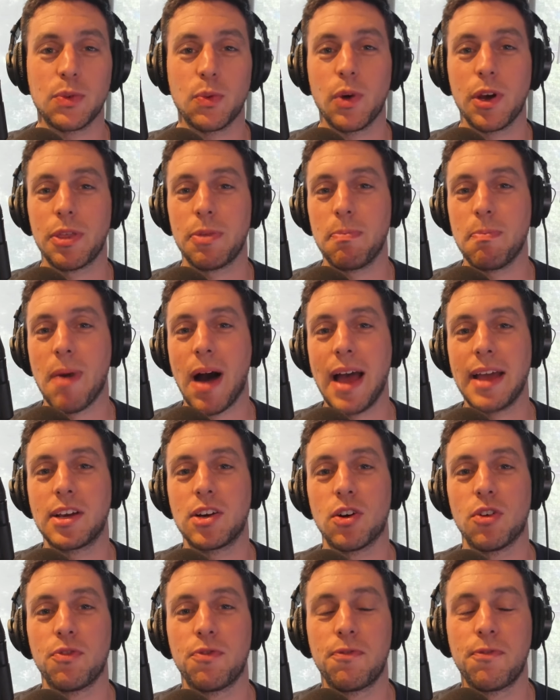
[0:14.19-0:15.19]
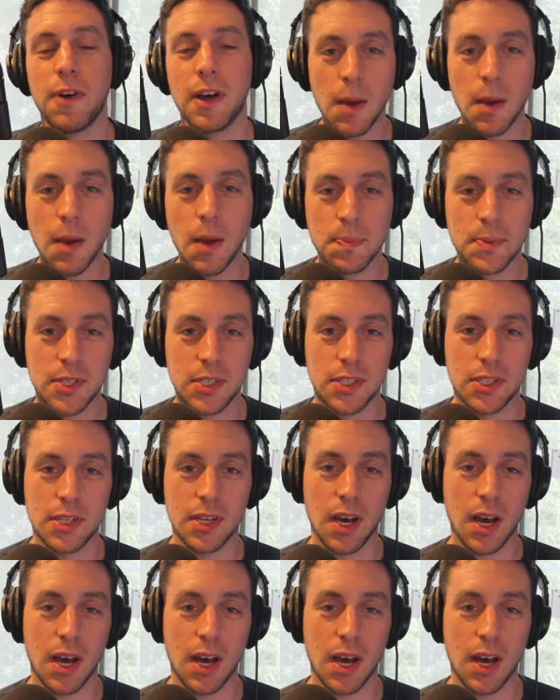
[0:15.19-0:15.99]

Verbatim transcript: with Michael Phillips.